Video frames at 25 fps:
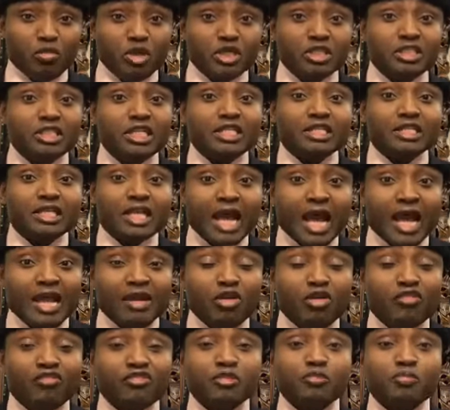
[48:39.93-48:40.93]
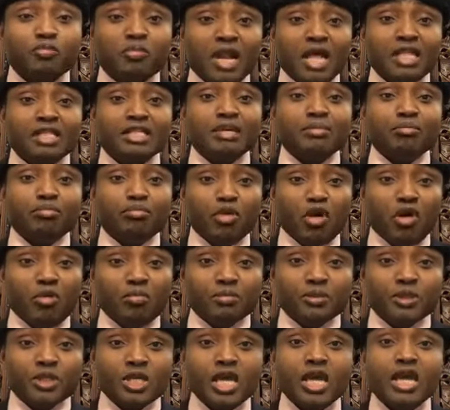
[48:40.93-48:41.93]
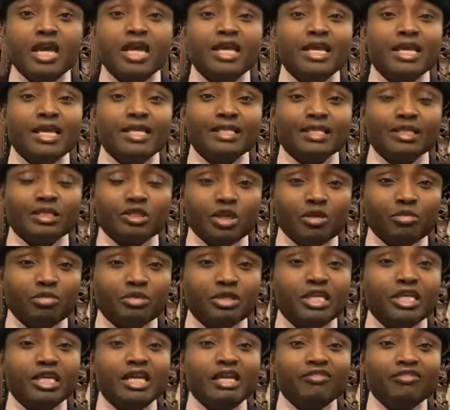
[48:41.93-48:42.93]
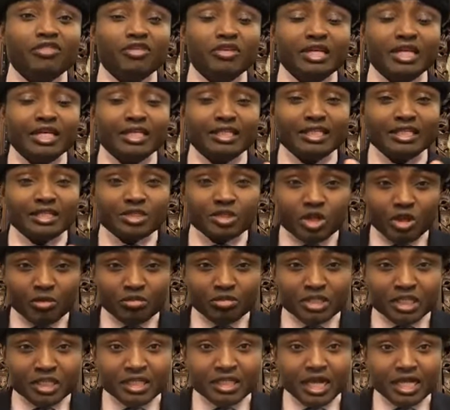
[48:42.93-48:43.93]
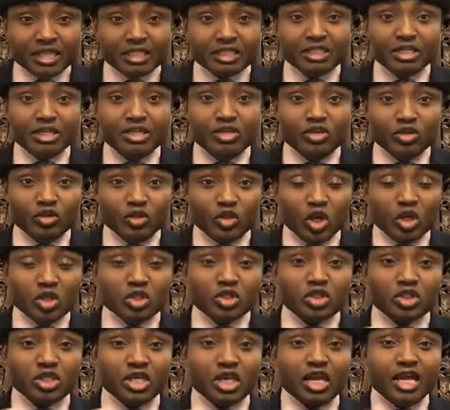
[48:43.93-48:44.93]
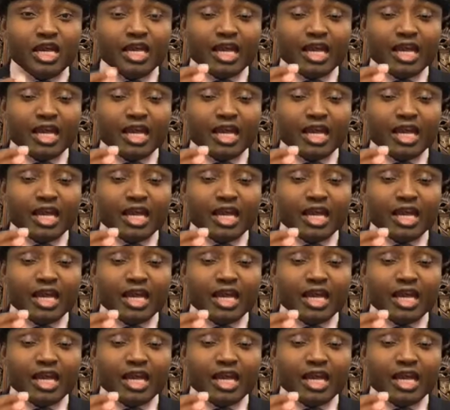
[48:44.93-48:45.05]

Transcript: But this kind of planting bombs, it is something that you don't,